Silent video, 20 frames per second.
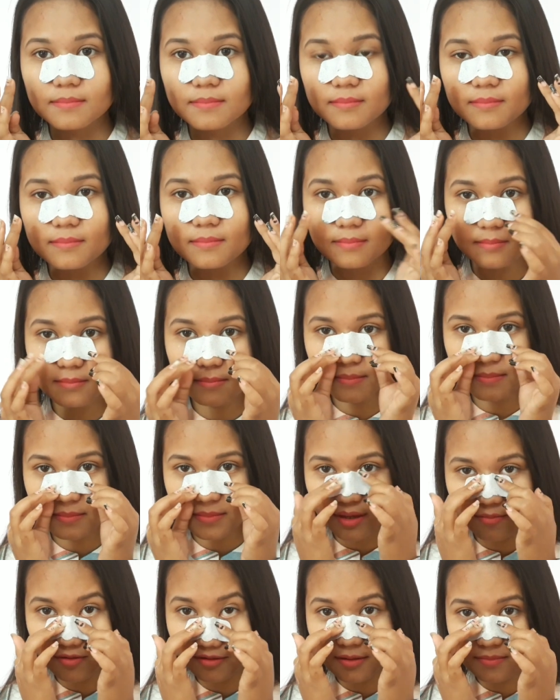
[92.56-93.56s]
And now
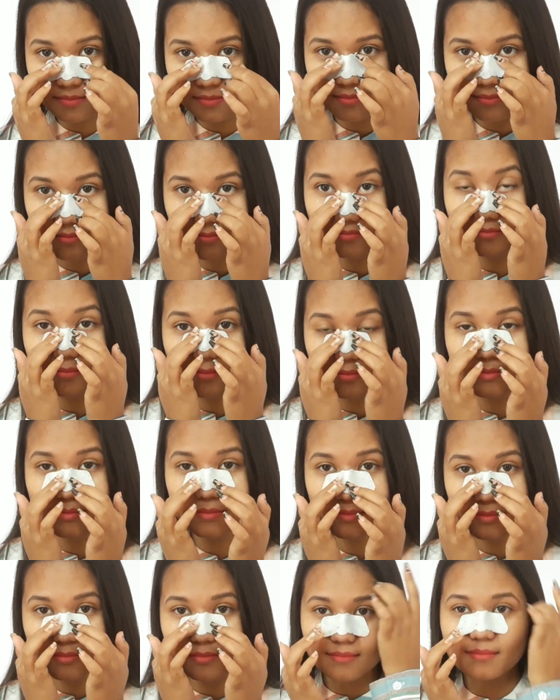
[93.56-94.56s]
she'll adjust the nose
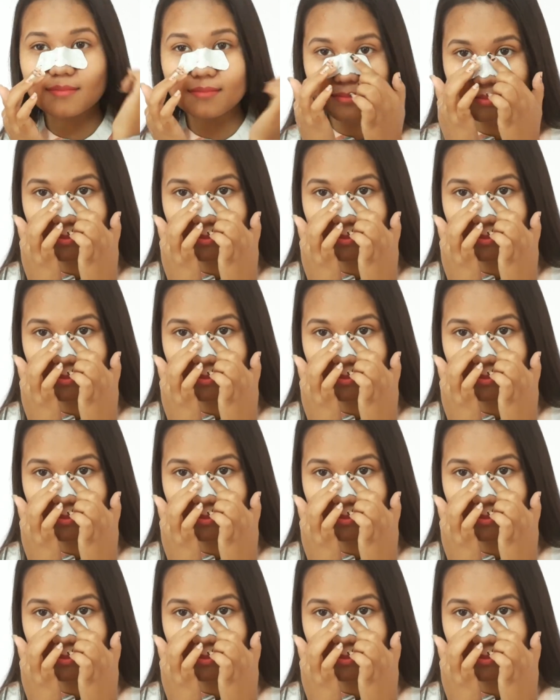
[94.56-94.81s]
strip.